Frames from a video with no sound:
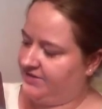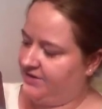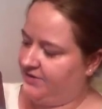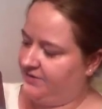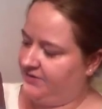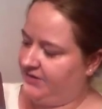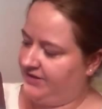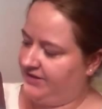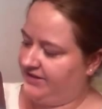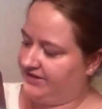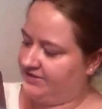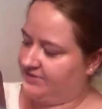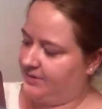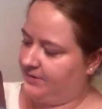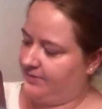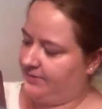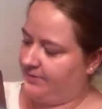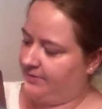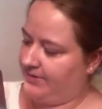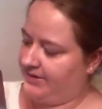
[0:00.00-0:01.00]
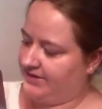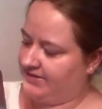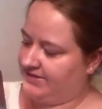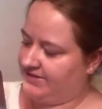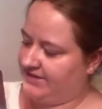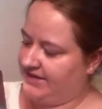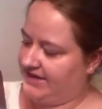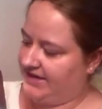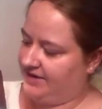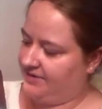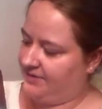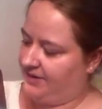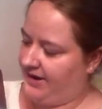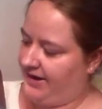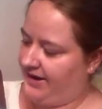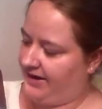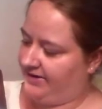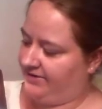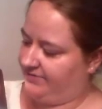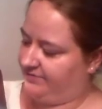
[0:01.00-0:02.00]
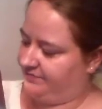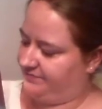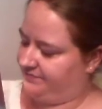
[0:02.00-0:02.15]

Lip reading: hopefully that's what we want to see, right?